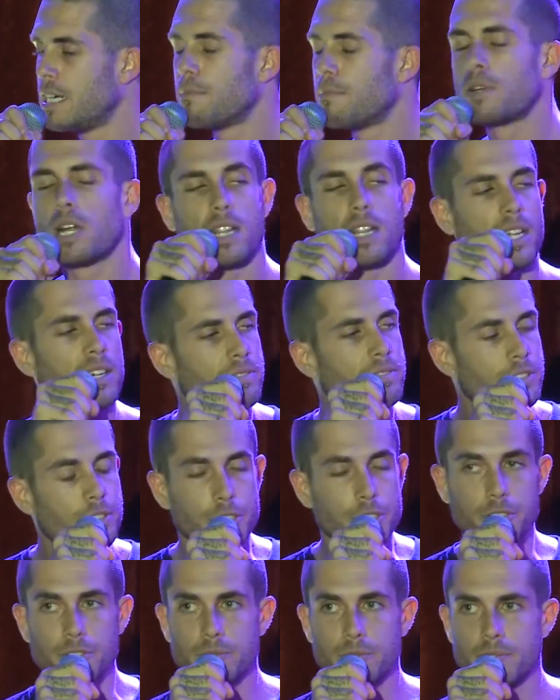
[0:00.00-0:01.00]
but I love
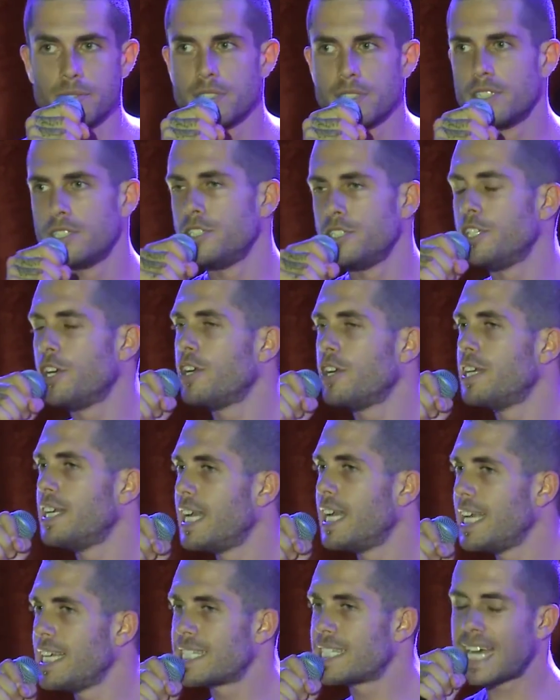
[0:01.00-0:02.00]
you. You don't
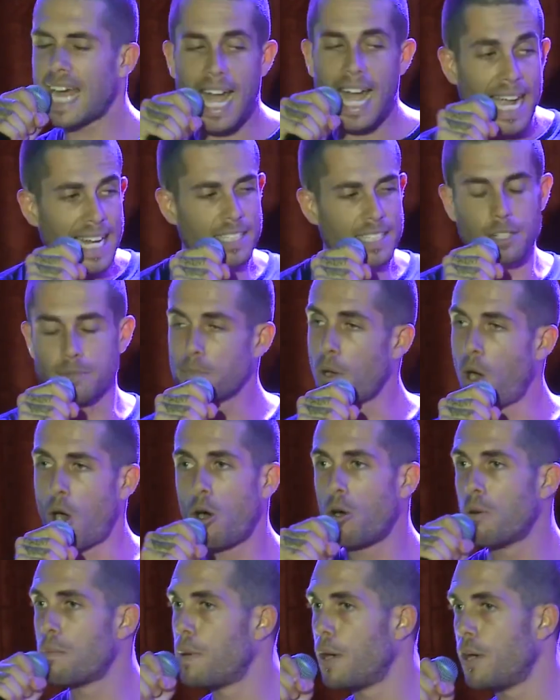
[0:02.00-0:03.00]
need to hate the
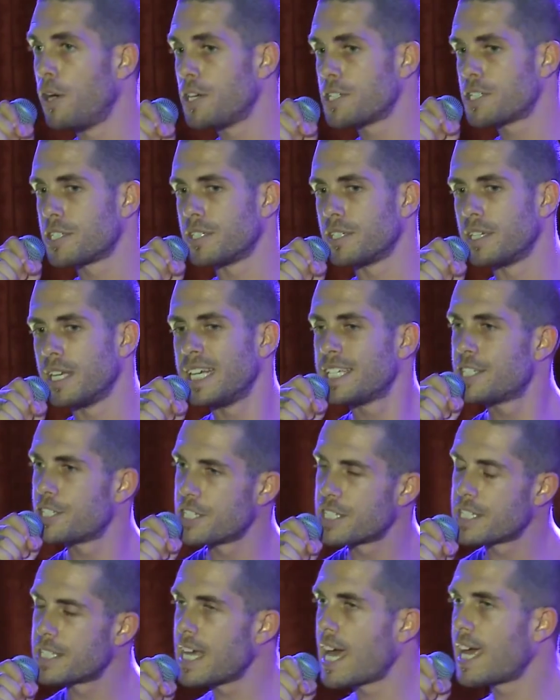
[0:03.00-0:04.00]
whole person, it's
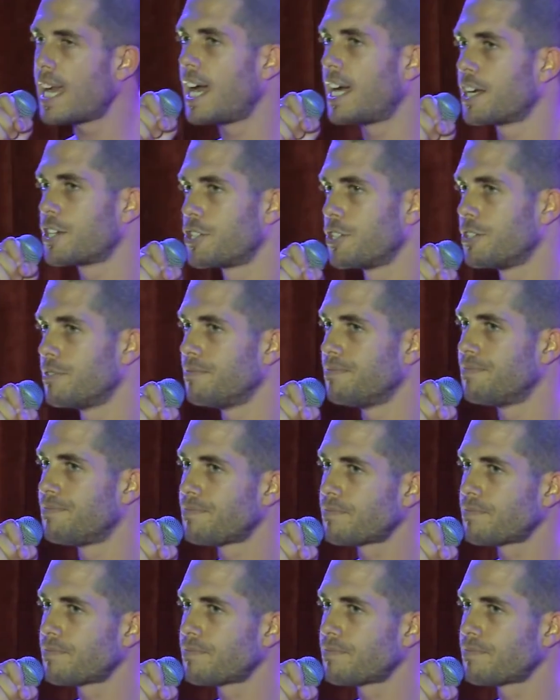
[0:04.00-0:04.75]
just that action.